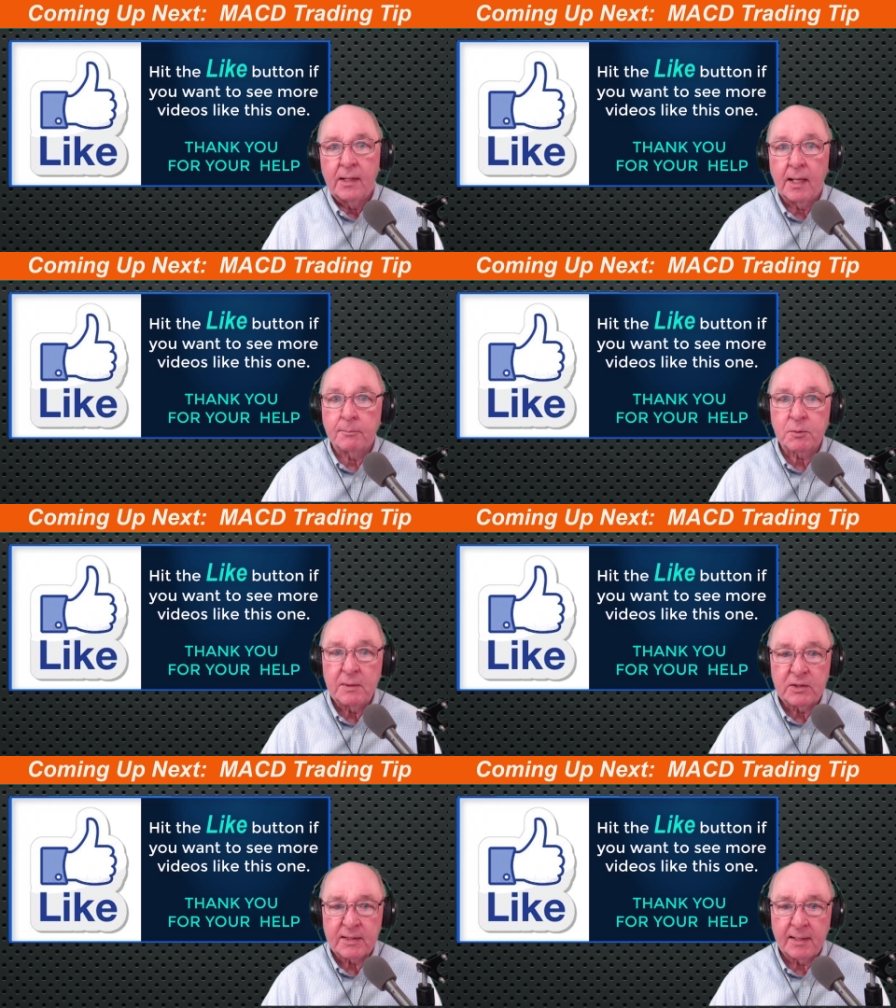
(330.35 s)
It helps
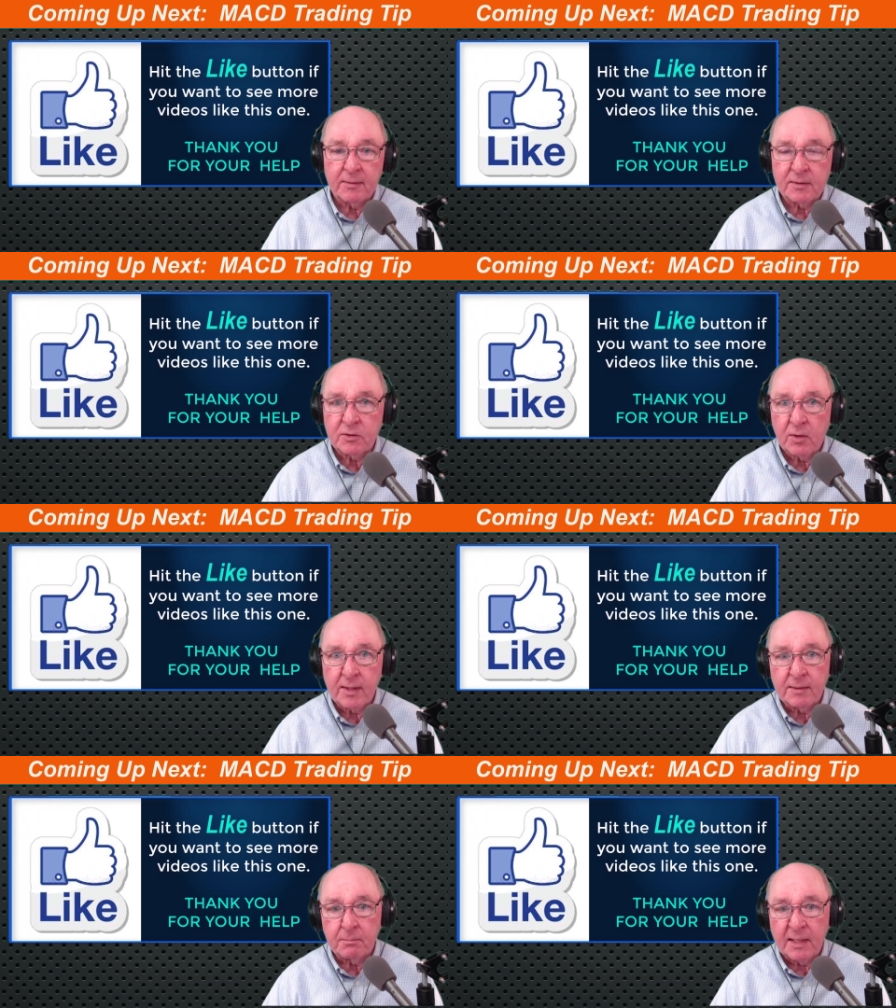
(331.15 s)
me stay on
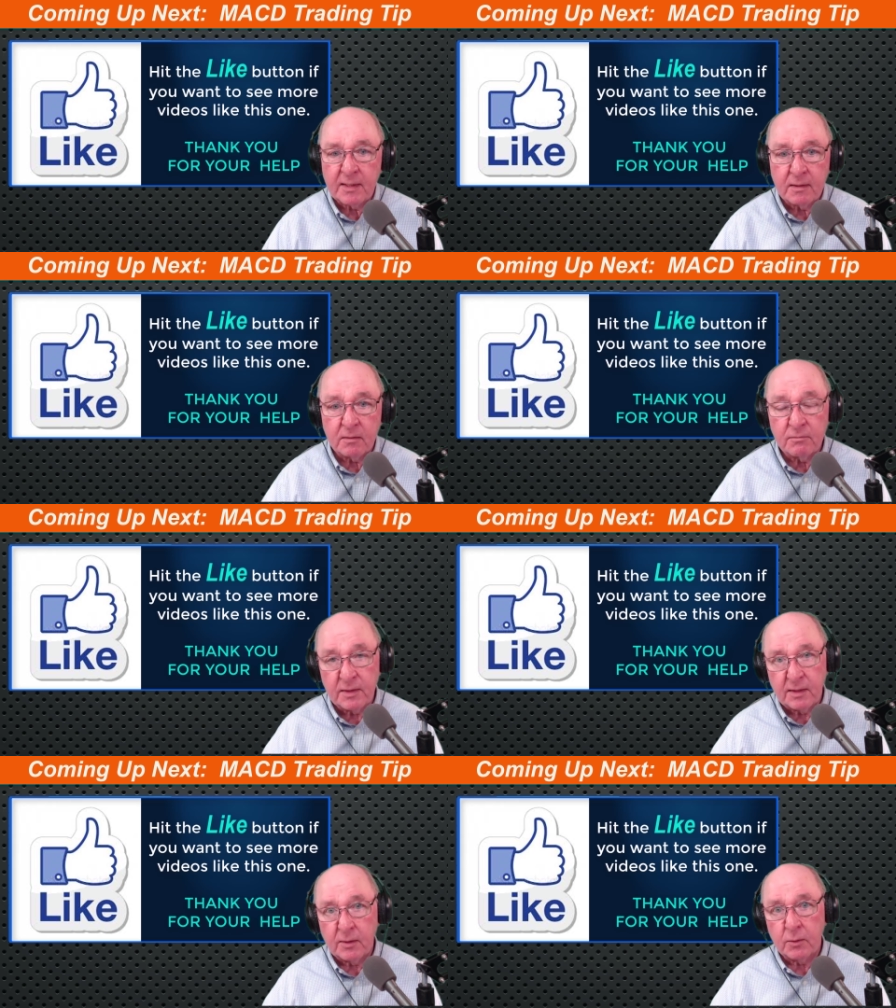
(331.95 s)
target, making the
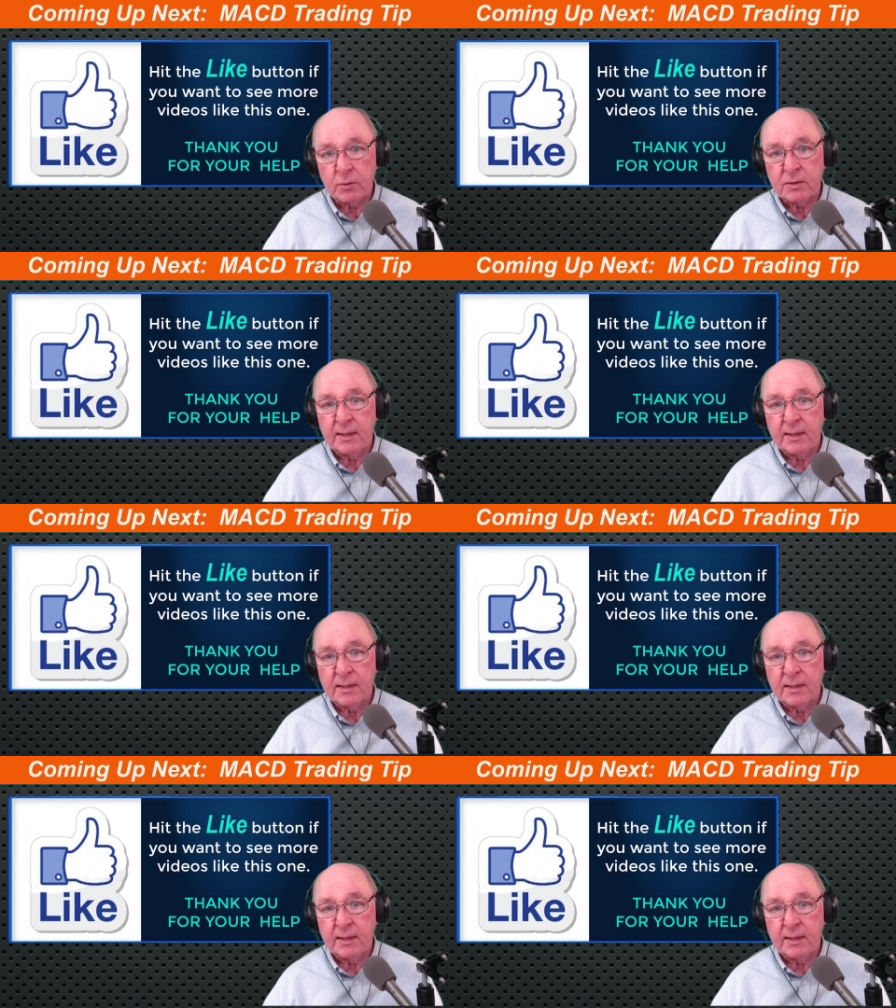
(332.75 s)
videos